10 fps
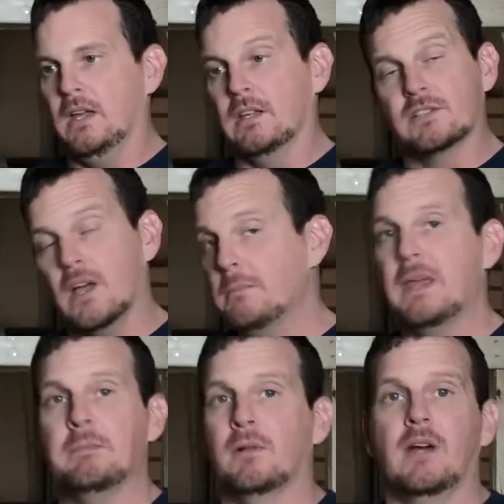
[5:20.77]
Some
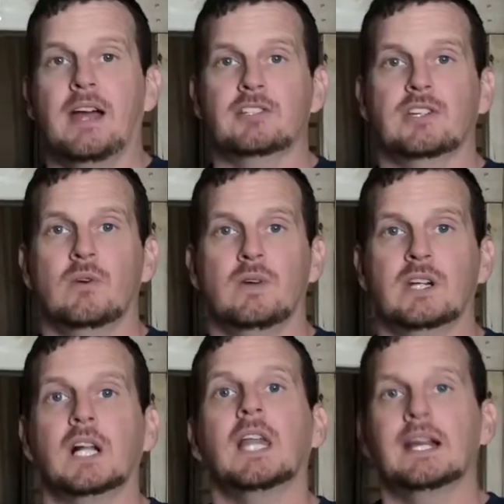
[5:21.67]
people are actually going to
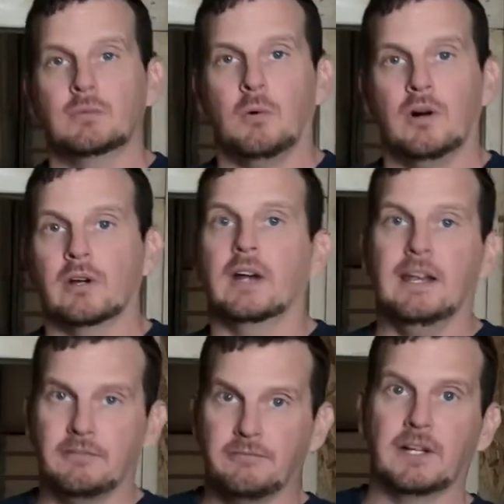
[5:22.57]
collect water and
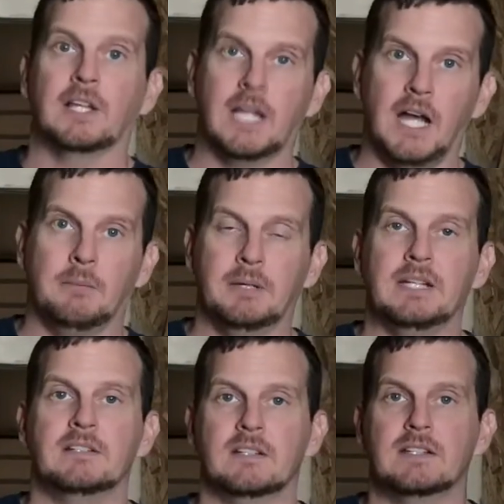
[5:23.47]
fill it up
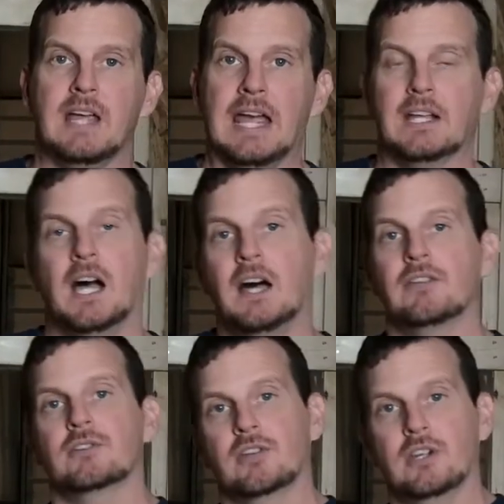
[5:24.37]
into the tank.
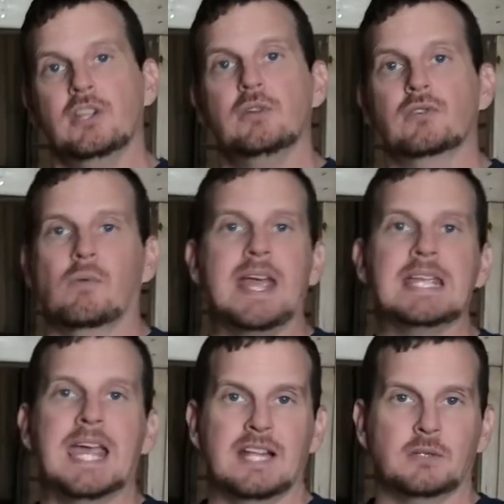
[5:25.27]
Others are going to use a rain
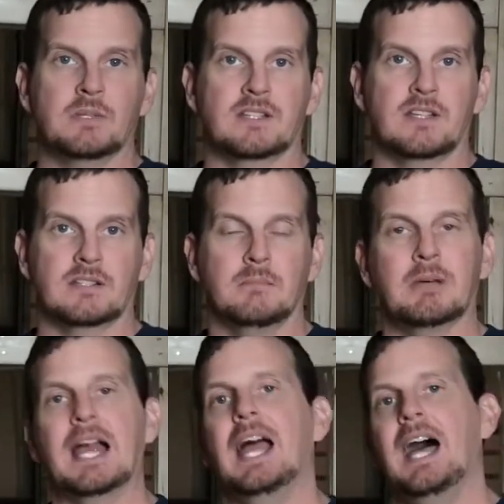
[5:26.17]
catchment system, but
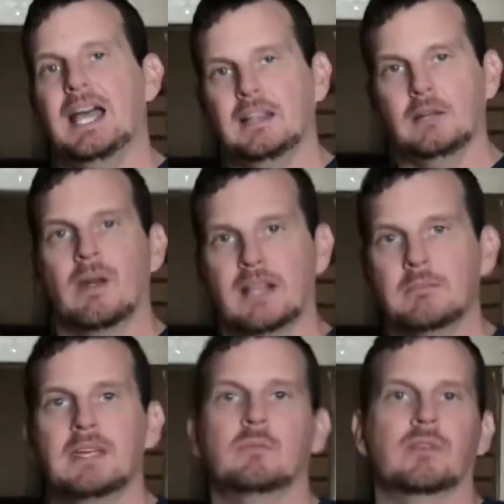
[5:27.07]
I highly
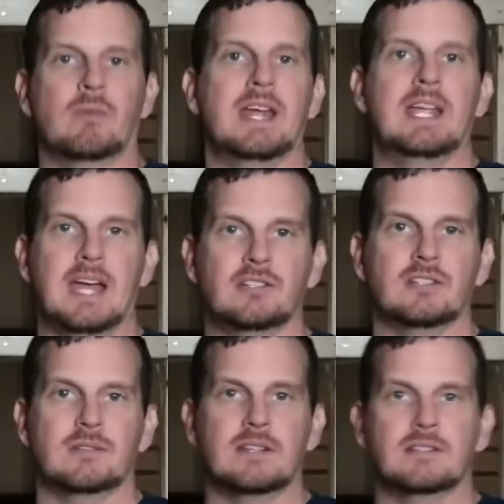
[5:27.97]
recommend with rain catchment
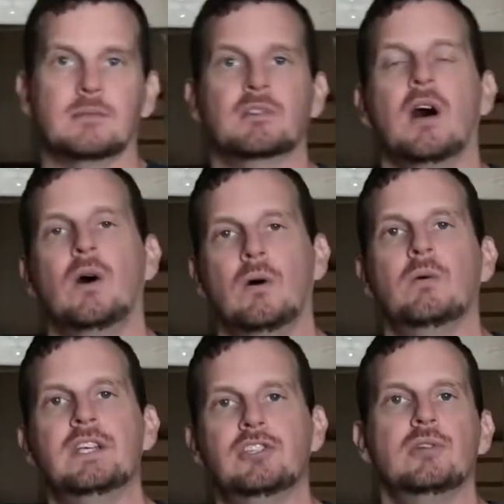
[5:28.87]
systems,
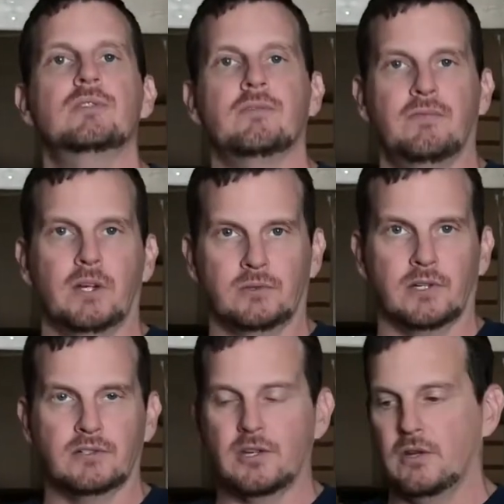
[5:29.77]
always use a filter.
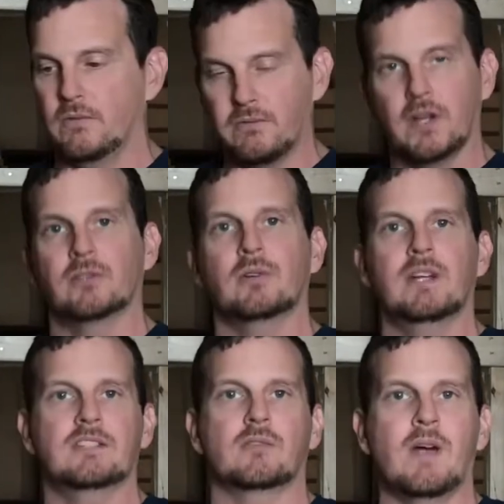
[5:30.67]
So you filter it
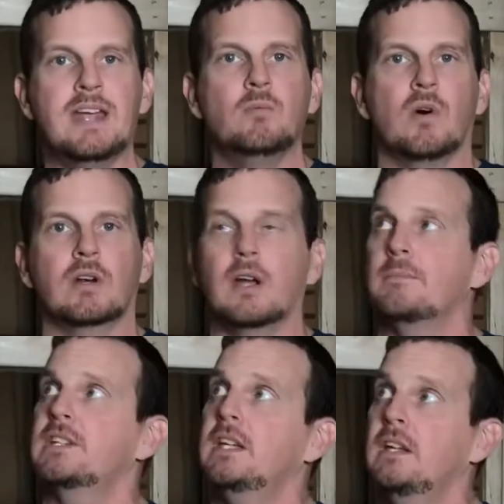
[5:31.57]
as the rainwater comes
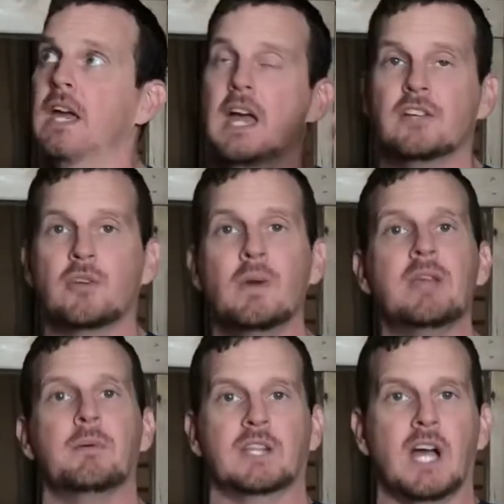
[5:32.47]
in. So we could
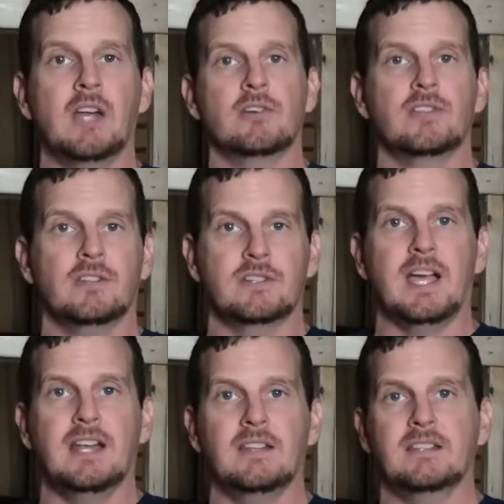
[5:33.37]
put gutters on the
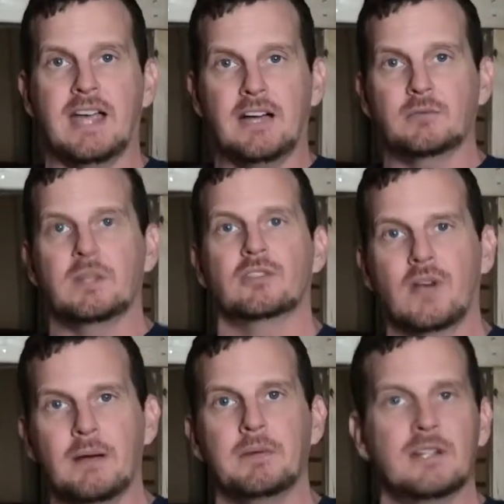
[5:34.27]
side of this house. We could
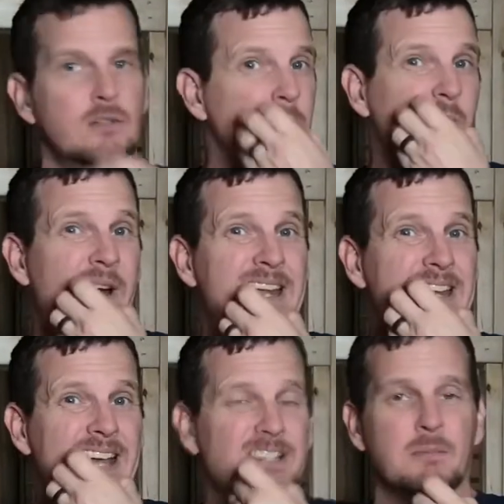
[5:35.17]
drop it into a rain
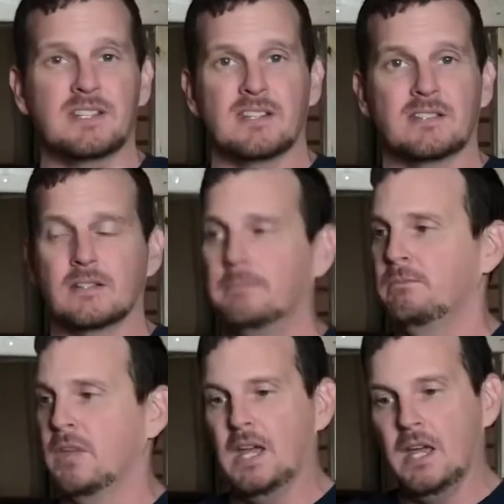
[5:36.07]
catchment system,
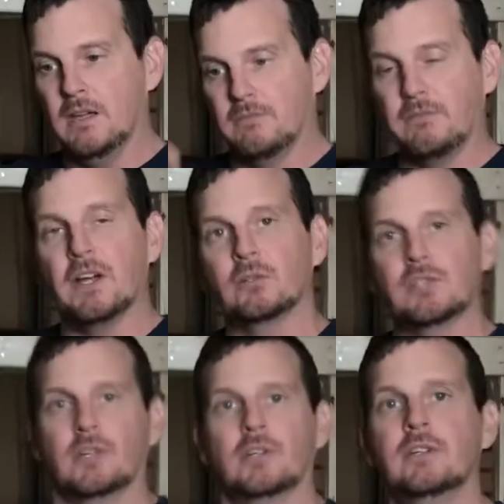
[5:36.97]

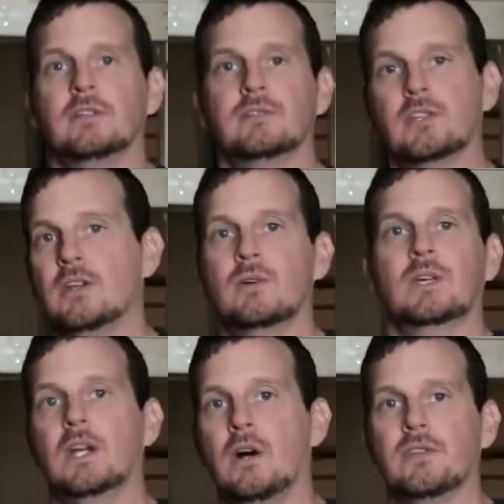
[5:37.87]
filtered so you don't get
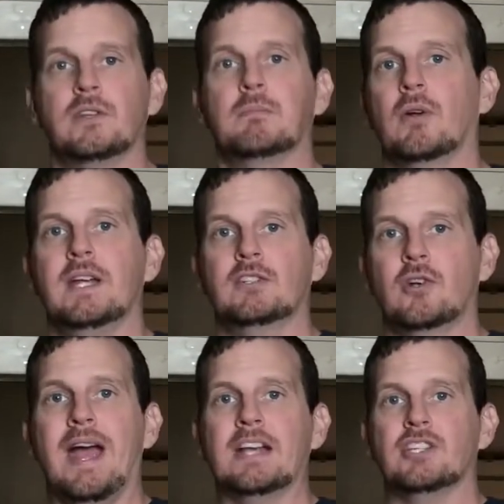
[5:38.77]
all the debris and
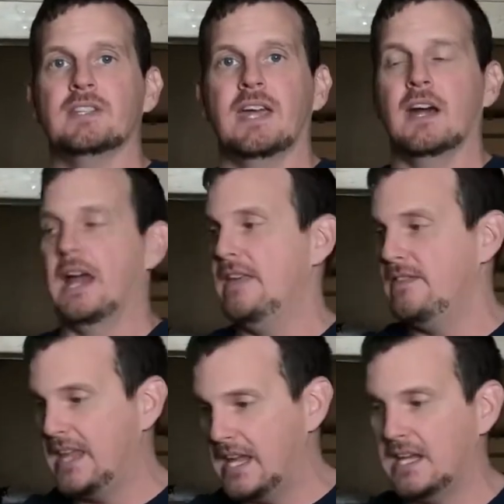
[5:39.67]
trash in there, and
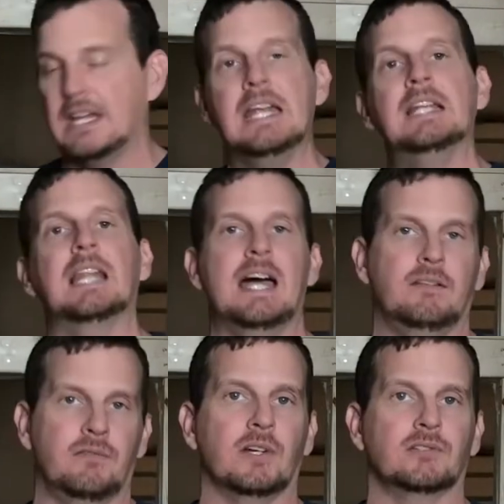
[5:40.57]
then an inline
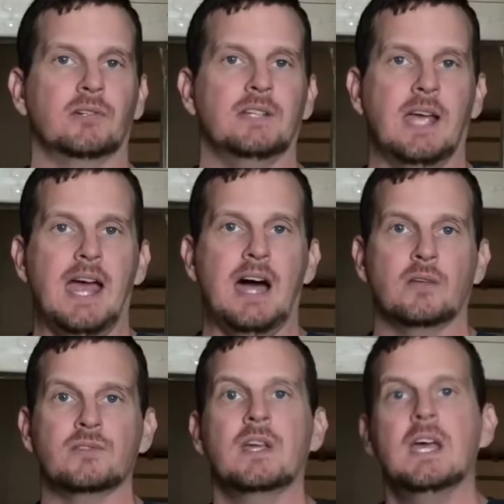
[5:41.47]
filter in the
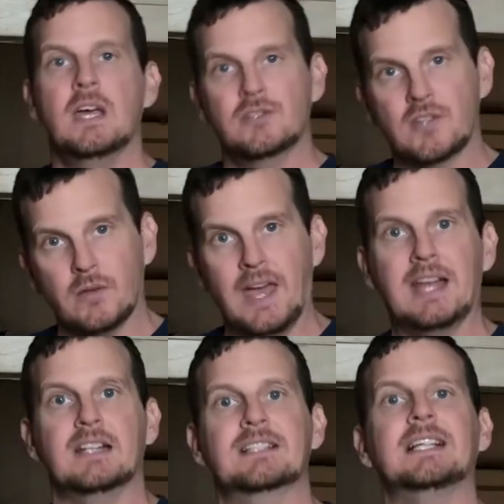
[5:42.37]
house so that
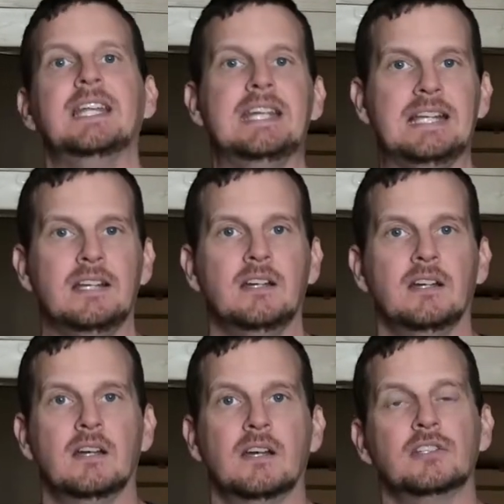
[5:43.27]
it's clean
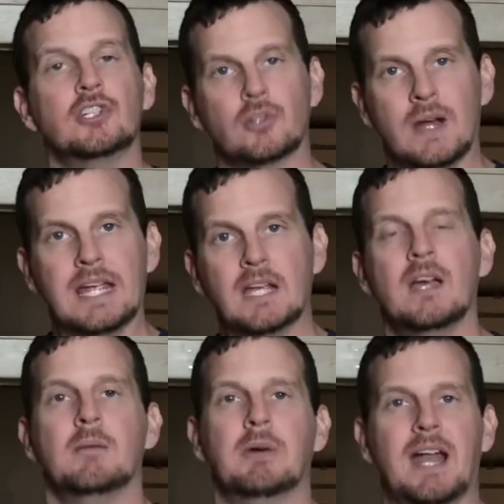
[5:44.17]
to drink,
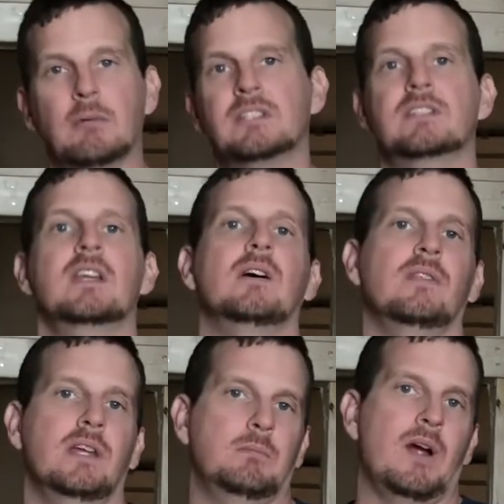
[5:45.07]
but I would still
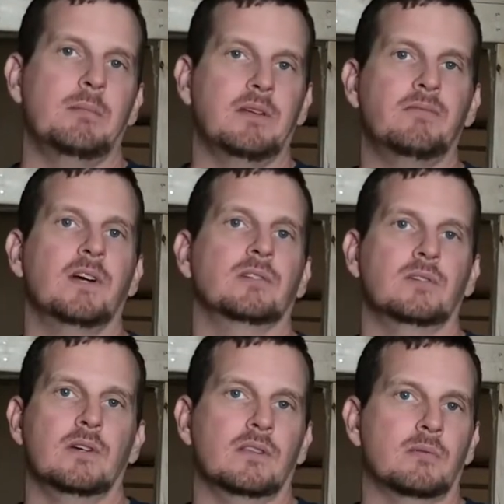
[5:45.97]
then probably filter
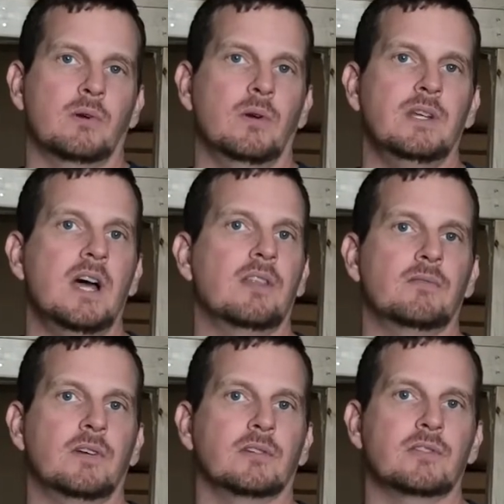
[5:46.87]
it through another
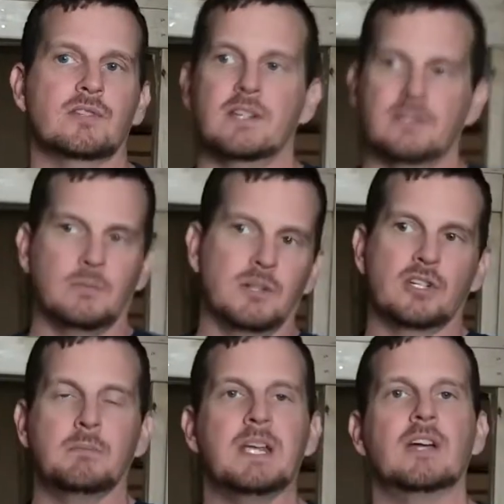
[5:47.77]
filter system, which could
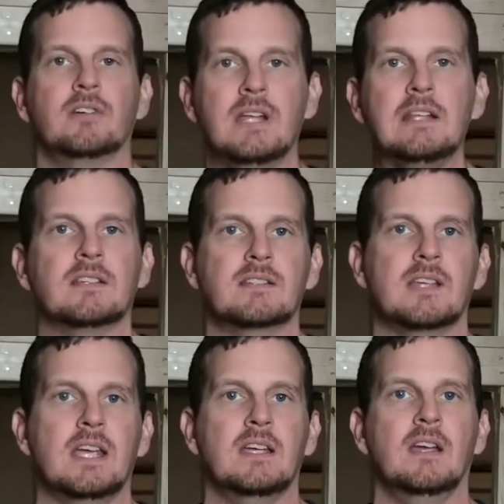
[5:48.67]
be underneath the
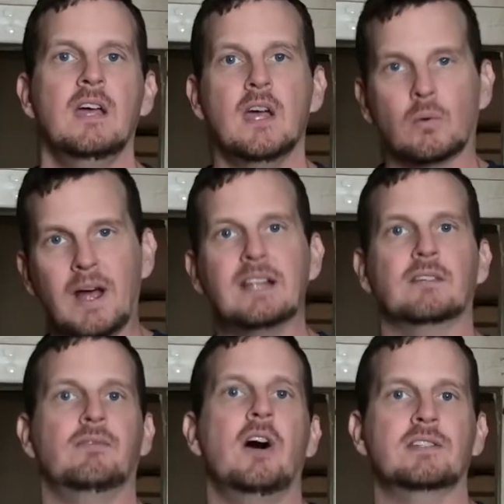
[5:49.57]
sink, right at the
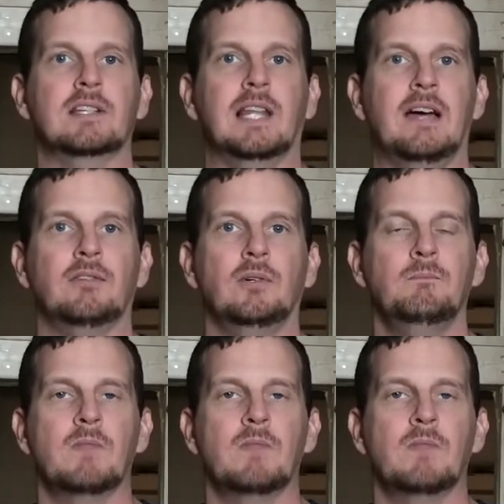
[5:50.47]
faucet level.